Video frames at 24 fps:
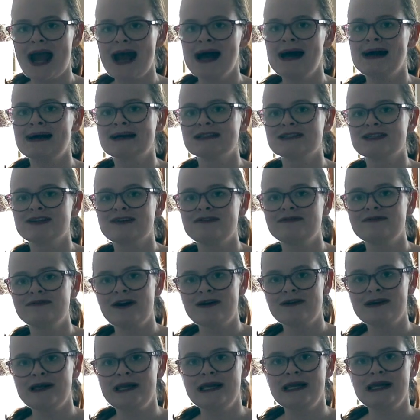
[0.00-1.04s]
had
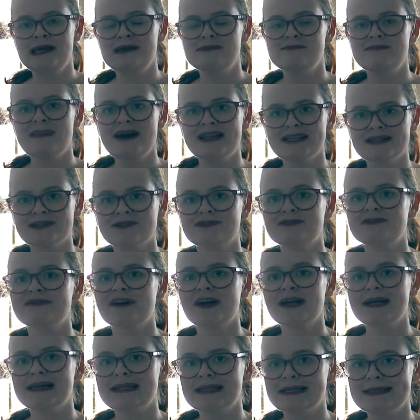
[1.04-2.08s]
very medical,
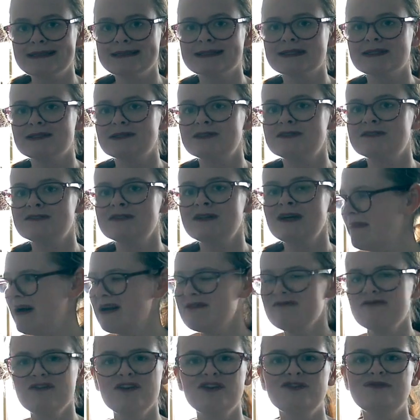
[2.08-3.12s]
very clinical. My
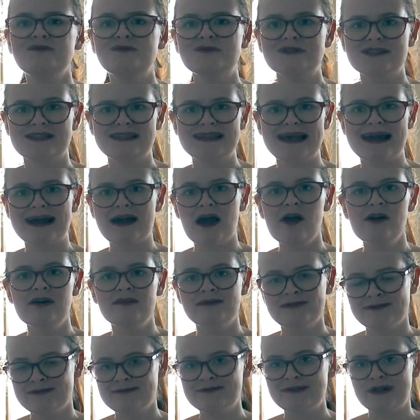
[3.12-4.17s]
room was like
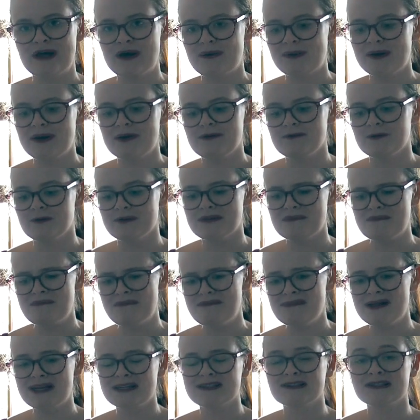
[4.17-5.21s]
overflowing with
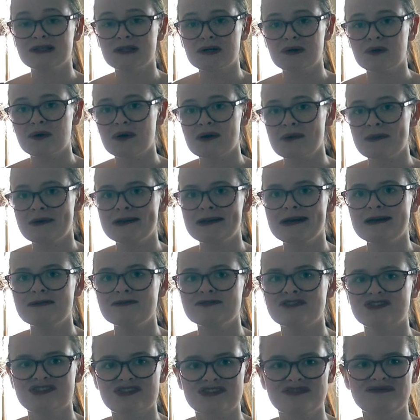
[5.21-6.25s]
medical equipment. It
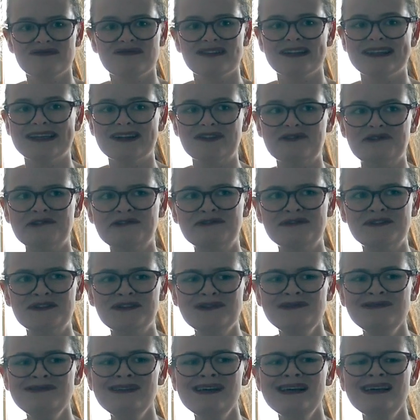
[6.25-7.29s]
was just really
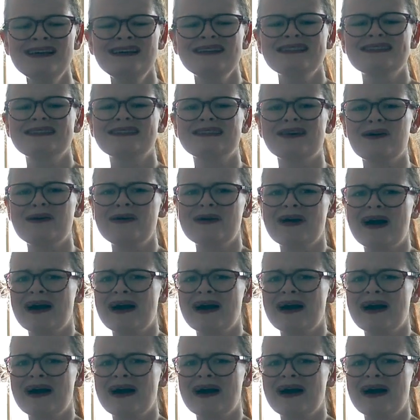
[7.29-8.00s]
awful. So